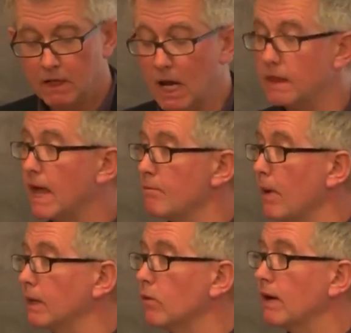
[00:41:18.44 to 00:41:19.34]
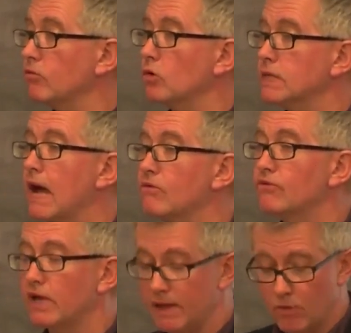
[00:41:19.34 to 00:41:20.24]
And that, by the way, ruled out
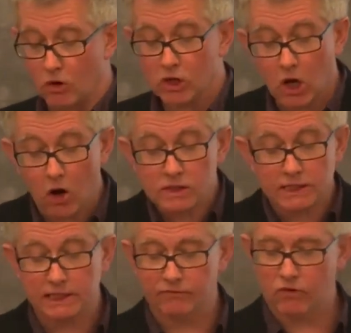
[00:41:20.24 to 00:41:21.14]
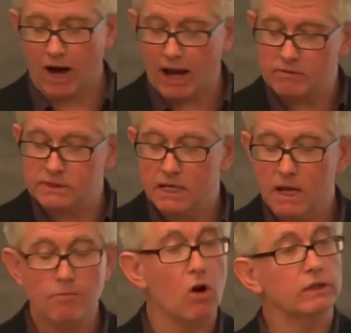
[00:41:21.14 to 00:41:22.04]
for him on cognitive grounds
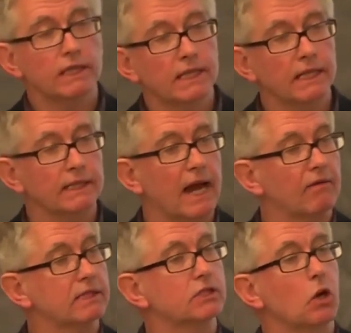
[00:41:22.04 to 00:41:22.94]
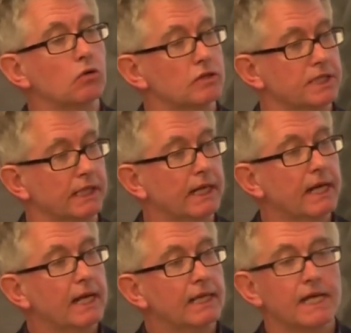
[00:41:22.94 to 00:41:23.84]
monarchy and aristocracy.
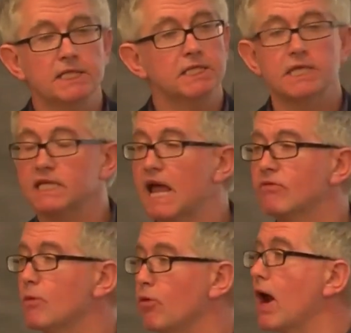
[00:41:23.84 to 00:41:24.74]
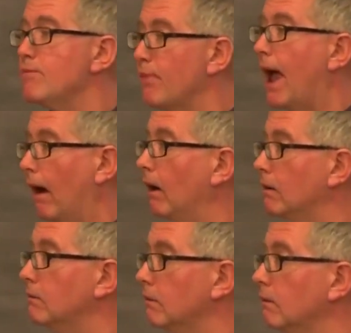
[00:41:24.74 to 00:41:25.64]
They just didn't have the brain power
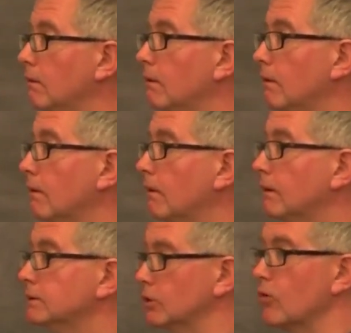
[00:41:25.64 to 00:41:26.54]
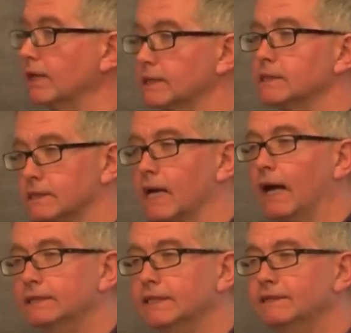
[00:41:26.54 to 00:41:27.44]
to run a
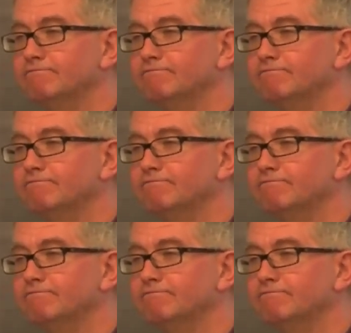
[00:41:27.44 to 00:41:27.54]
society.